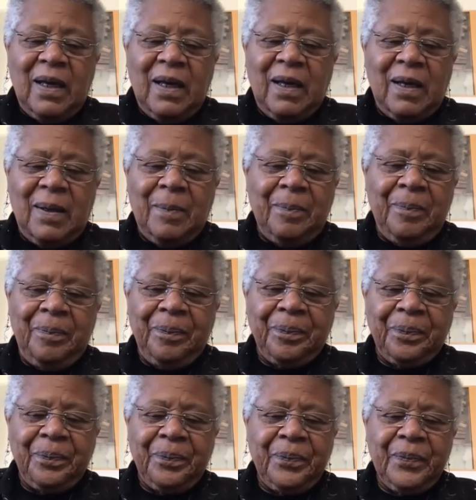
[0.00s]
um,
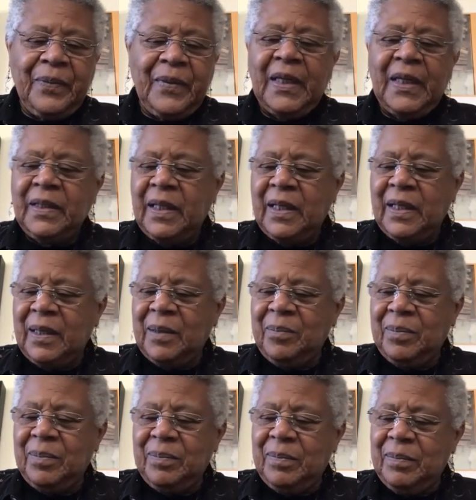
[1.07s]
in the
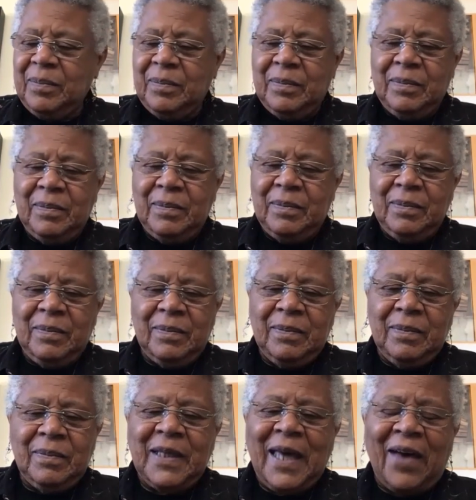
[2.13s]

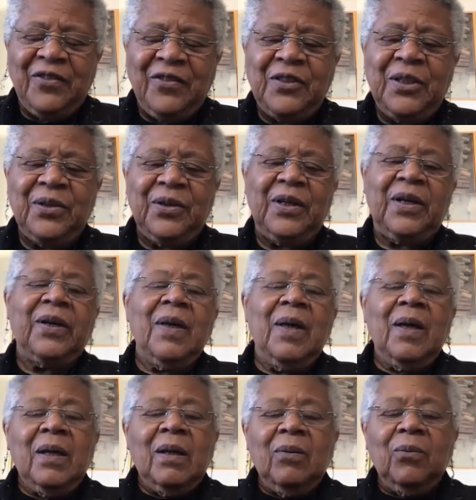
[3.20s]
cafeteria,
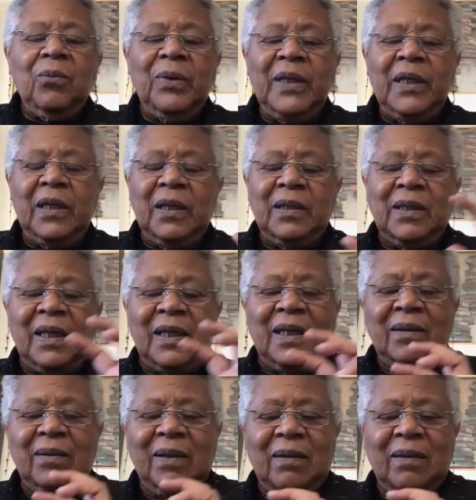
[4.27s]
we, they,